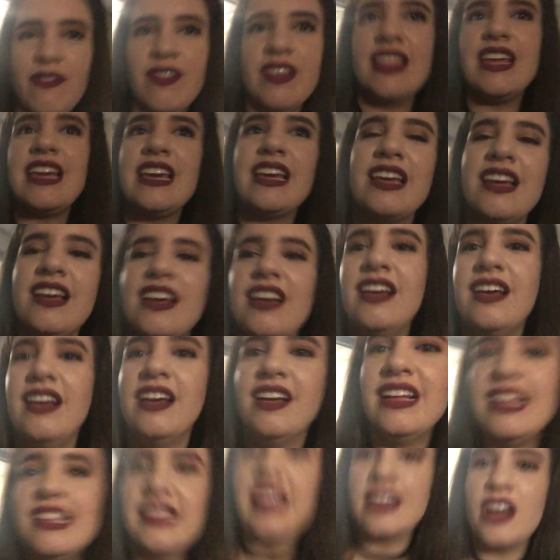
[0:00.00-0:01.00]
I feel like,
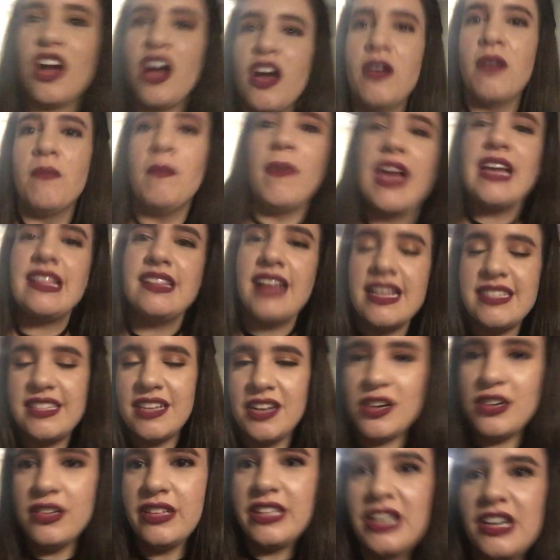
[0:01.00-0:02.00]
like Mike
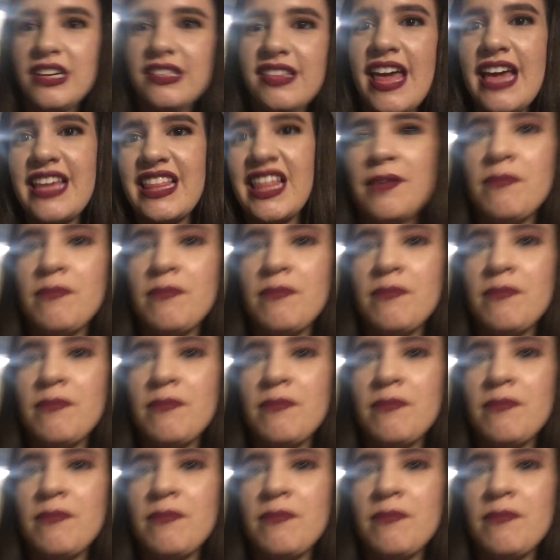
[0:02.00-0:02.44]
last said earlier, like